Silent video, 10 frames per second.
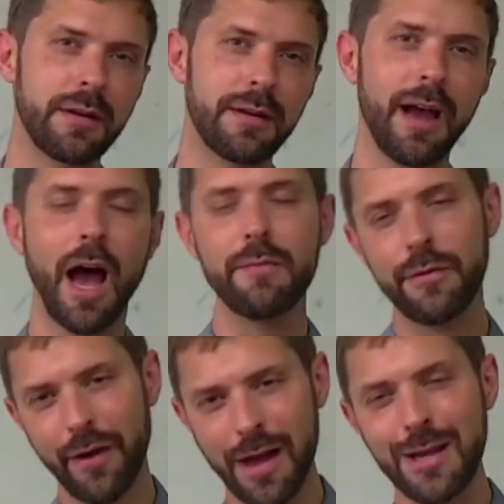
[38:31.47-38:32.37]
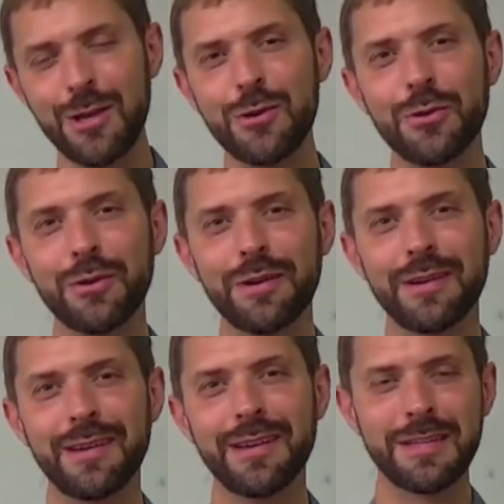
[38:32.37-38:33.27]
I'm inviting you
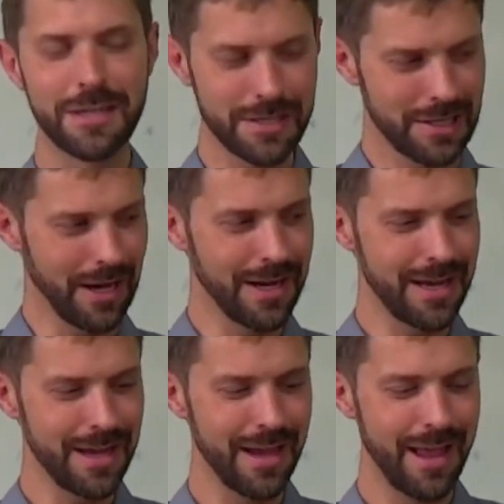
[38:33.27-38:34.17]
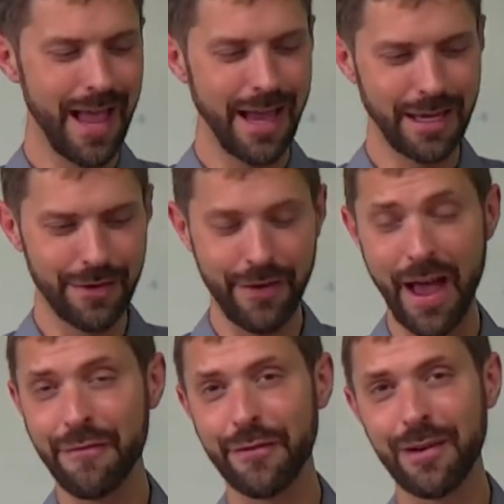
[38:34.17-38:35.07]
to study and give
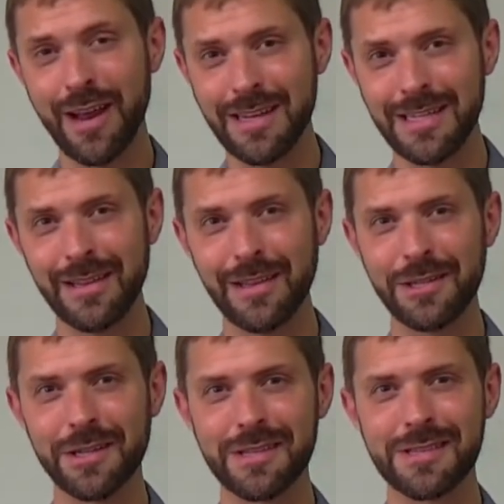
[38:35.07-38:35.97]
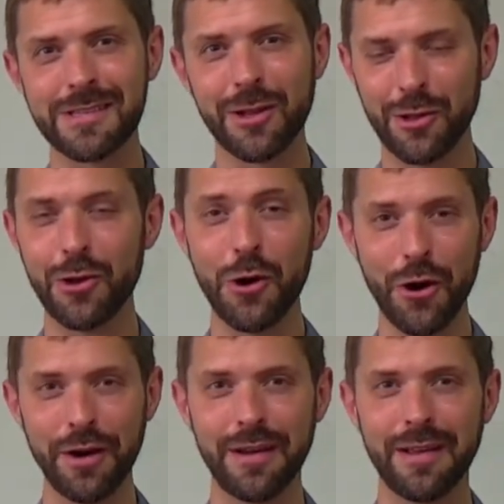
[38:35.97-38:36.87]
effort and diligence to learn
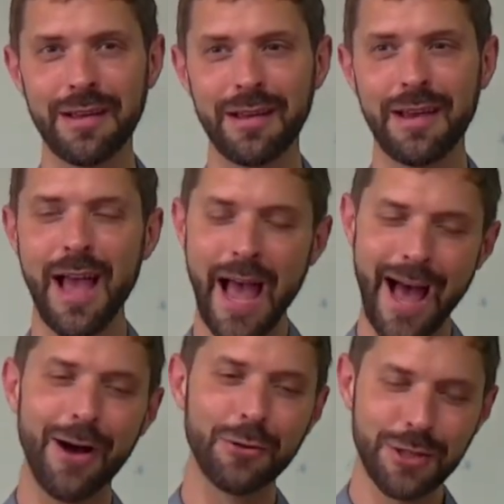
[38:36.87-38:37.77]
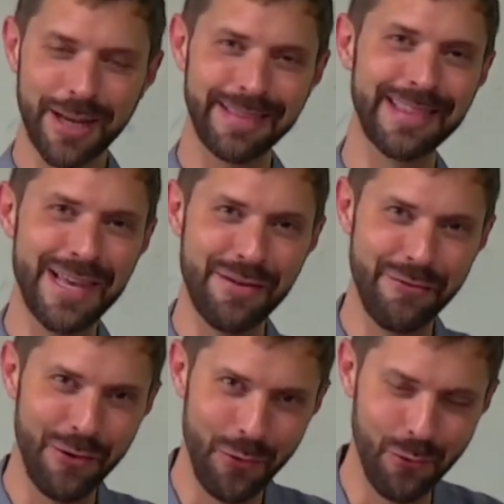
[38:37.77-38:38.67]
how to live
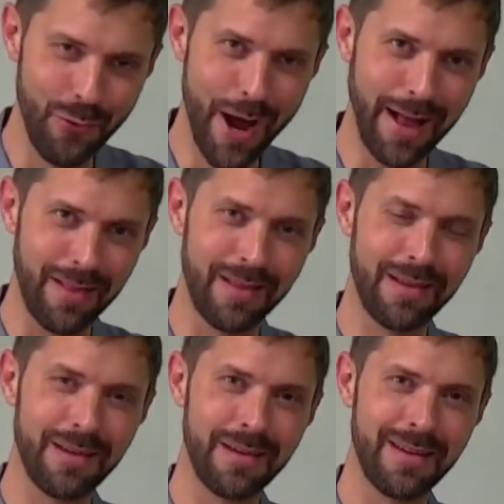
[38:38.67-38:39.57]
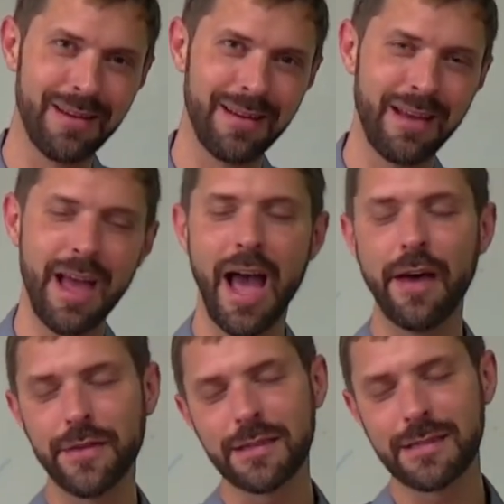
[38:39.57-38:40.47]
well.
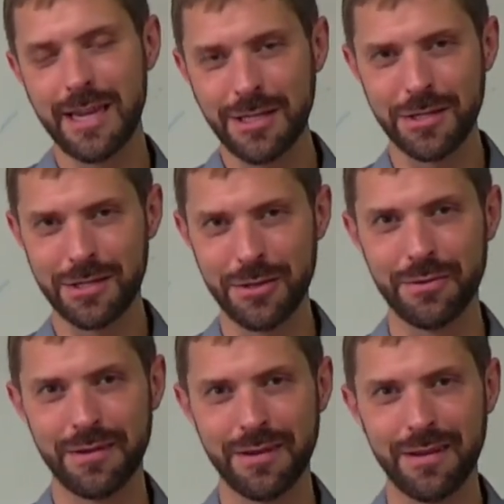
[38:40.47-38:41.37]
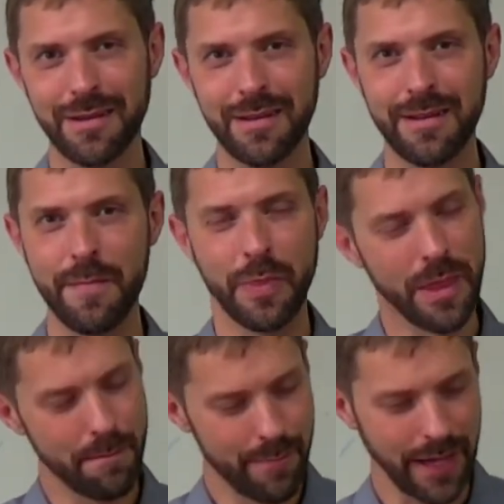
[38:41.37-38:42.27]
Ethics teaches you the
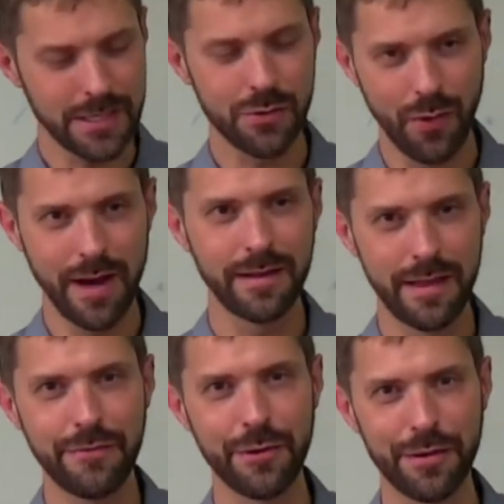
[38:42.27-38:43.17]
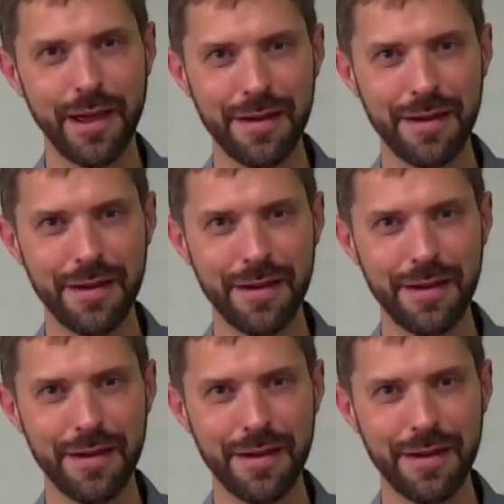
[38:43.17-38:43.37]
best way to live your life.